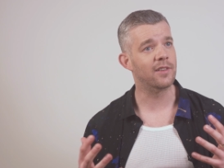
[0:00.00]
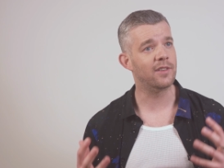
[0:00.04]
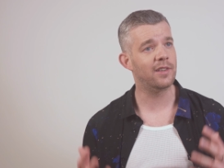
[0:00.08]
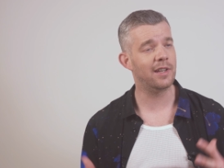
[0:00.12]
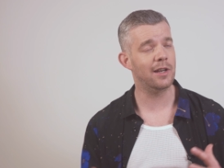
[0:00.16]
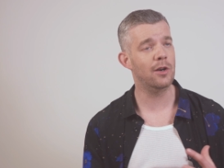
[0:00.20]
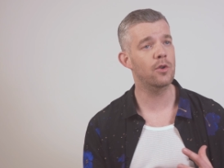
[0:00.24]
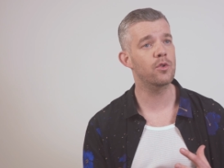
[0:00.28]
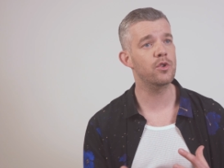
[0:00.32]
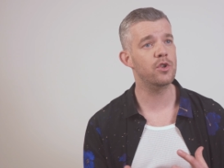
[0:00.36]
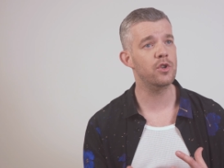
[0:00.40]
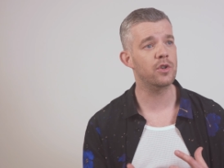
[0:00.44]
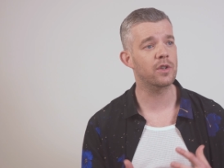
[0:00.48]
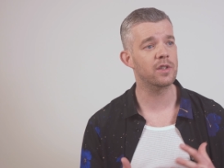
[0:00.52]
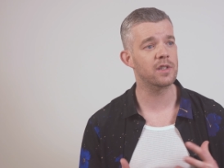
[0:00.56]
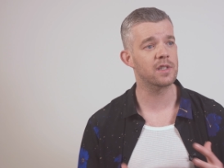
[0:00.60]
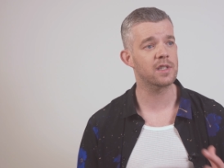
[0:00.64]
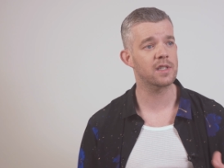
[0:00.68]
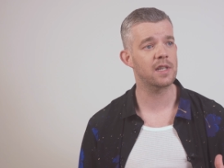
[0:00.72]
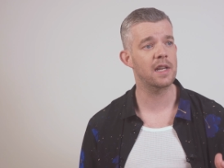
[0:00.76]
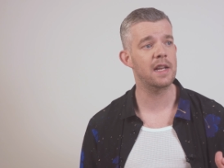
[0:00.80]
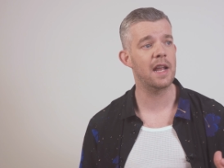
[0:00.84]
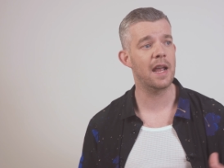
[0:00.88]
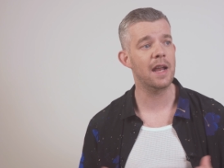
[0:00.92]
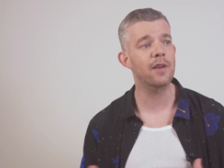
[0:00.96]
Until you can
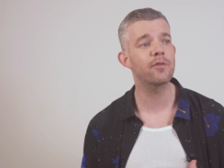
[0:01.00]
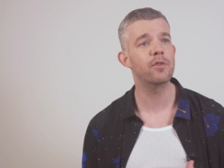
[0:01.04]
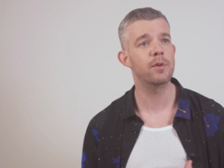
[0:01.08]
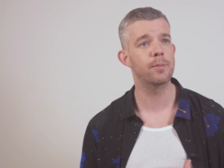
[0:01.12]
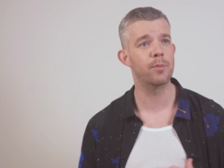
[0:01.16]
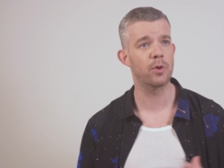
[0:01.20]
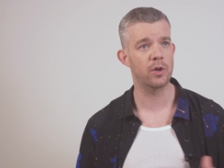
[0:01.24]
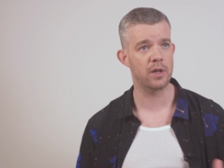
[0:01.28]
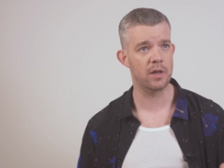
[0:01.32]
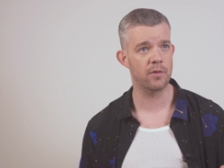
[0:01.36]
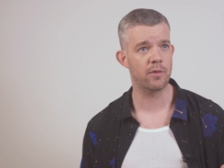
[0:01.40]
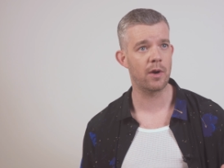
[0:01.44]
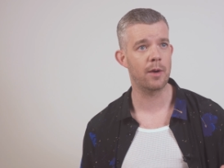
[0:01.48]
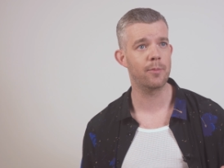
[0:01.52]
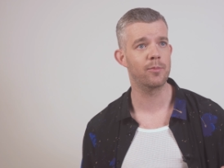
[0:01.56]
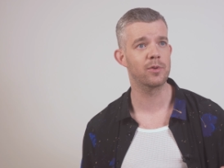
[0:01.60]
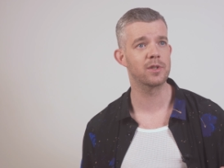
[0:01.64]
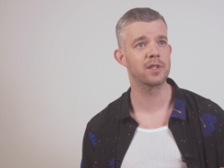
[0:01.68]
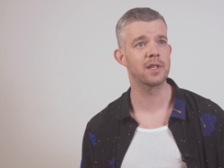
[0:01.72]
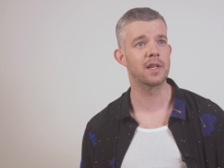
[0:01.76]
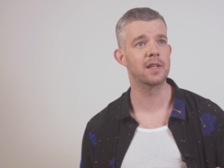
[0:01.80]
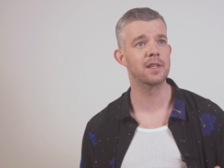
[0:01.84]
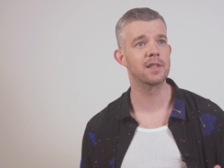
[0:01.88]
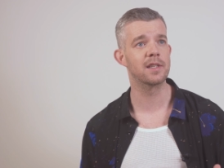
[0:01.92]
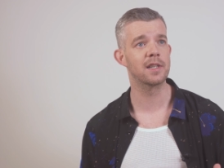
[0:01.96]
see everybody
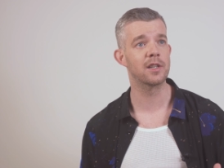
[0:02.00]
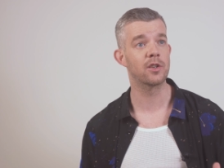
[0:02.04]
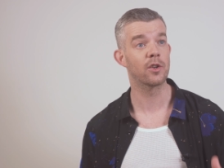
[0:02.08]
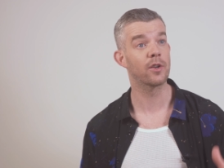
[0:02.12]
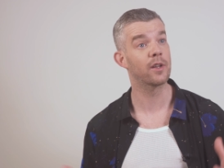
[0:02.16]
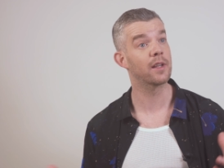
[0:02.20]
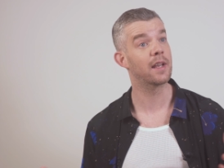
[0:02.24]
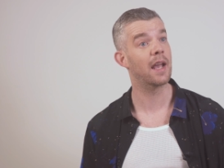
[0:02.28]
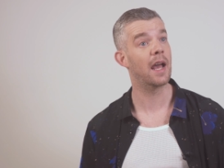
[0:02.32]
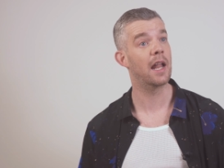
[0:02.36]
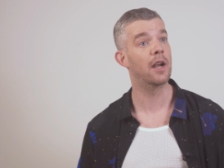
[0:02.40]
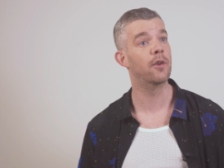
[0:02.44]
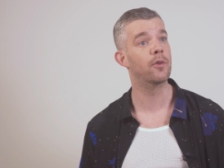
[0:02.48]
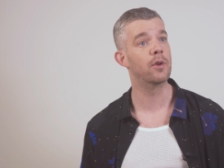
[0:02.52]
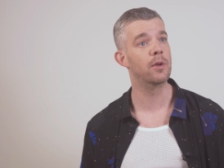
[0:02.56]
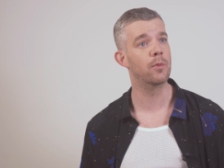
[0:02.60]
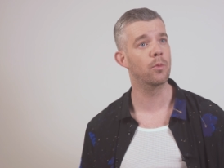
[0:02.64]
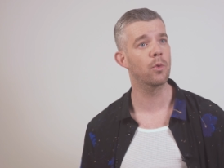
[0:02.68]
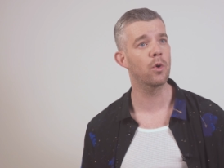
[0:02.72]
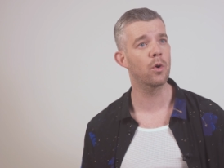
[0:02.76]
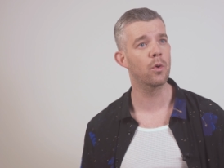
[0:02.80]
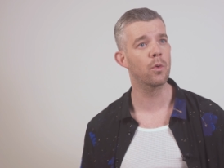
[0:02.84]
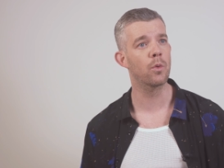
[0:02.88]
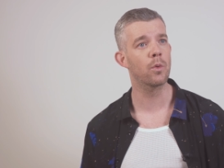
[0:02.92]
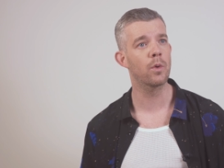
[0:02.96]
represented on a gallery
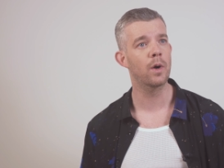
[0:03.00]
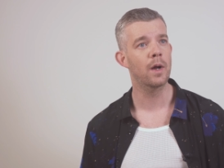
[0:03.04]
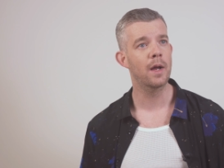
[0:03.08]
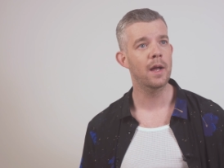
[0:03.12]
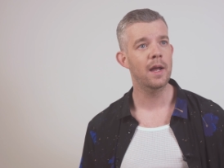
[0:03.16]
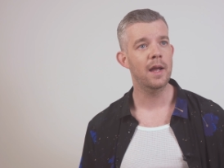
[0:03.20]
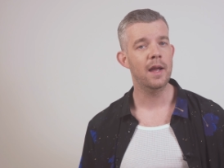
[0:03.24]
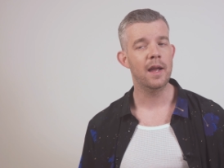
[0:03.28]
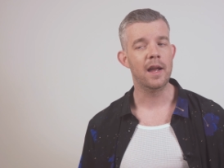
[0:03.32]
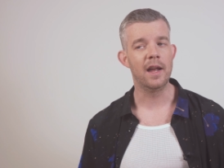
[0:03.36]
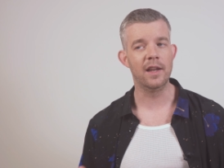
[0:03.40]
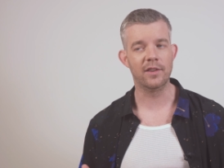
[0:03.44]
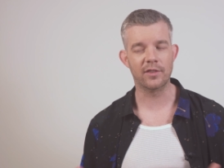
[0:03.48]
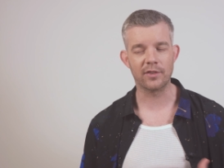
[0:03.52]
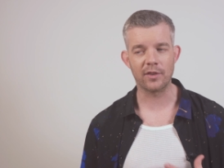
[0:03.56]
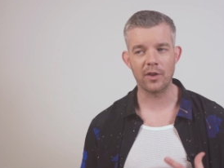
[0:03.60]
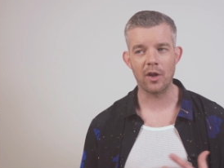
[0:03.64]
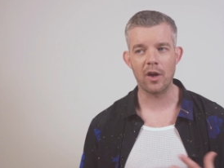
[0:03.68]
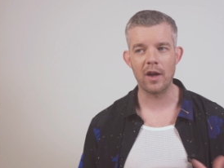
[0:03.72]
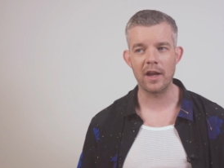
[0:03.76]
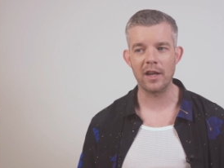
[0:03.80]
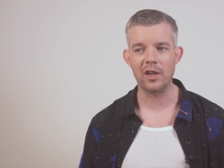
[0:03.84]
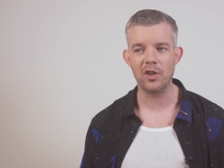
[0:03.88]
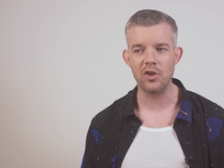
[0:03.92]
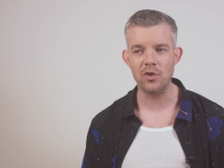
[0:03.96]
wall, it's
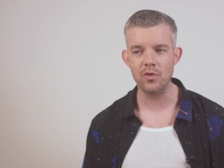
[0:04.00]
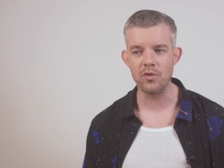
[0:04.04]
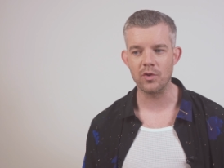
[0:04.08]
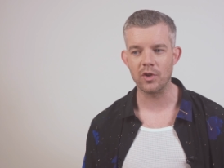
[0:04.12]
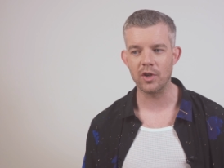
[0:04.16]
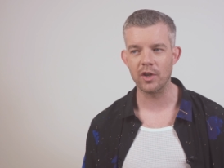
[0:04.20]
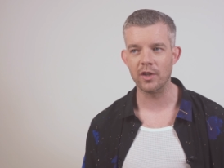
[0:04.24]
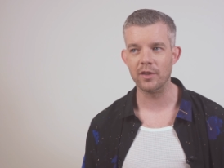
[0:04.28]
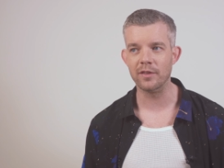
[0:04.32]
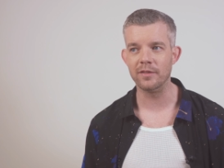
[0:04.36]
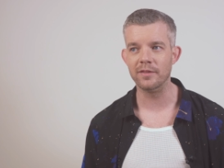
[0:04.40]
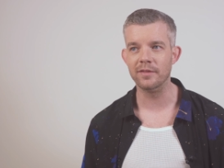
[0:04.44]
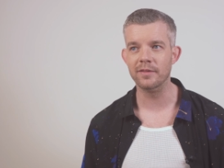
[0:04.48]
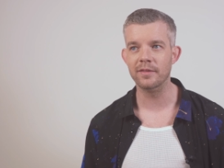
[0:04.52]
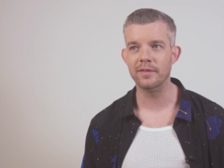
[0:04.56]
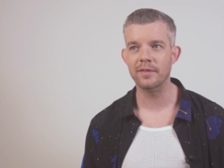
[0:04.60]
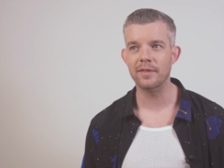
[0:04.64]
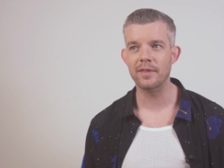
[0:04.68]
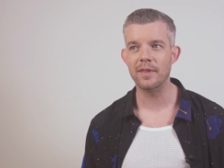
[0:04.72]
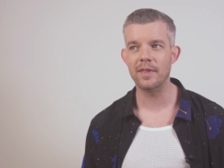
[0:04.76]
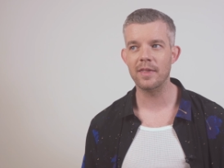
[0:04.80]
like you can